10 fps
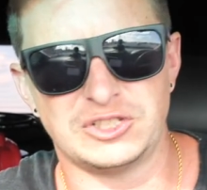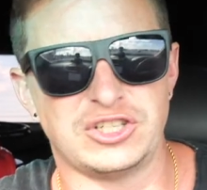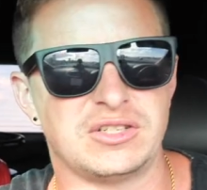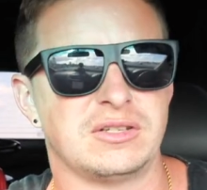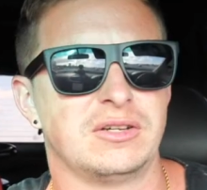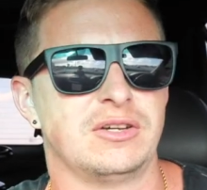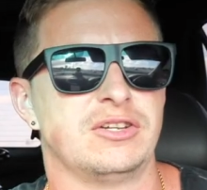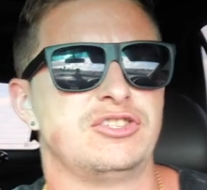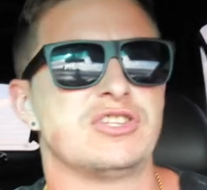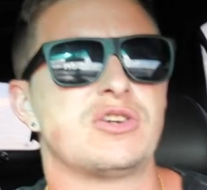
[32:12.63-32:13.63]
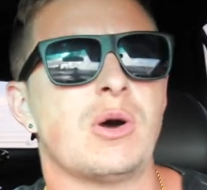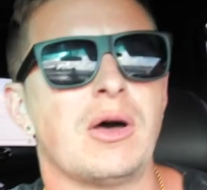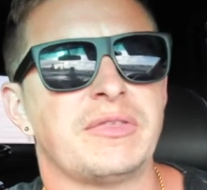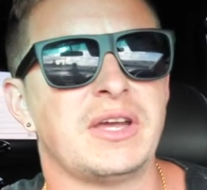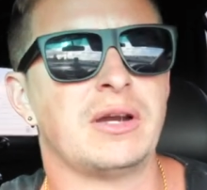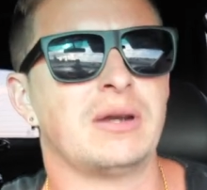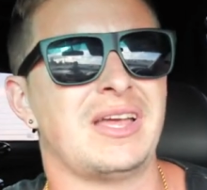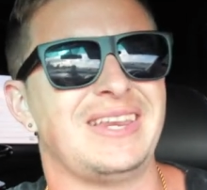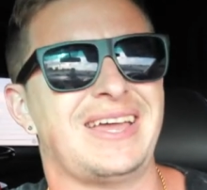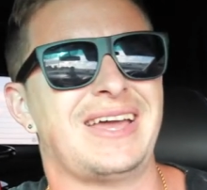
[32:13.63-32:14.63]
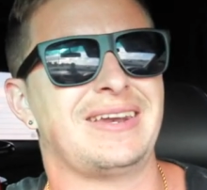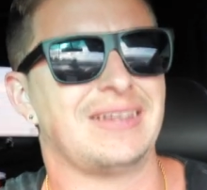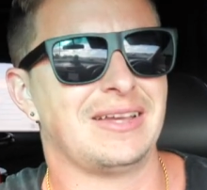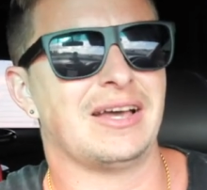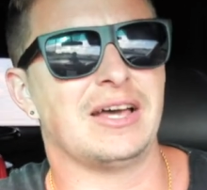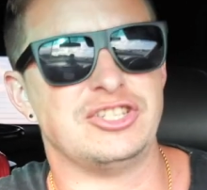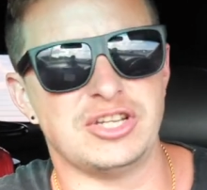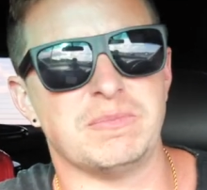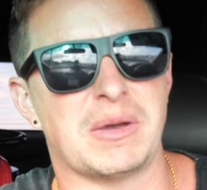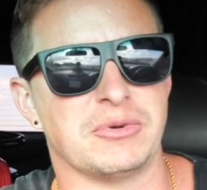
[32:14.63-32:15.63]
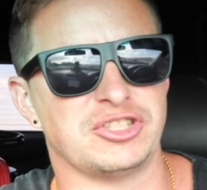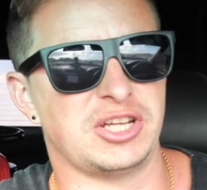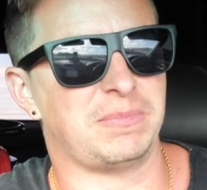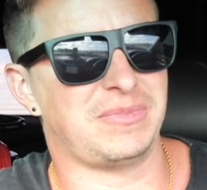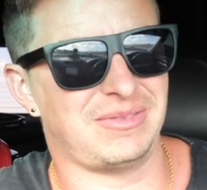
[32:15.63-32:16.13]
just go out there and get a gym membership.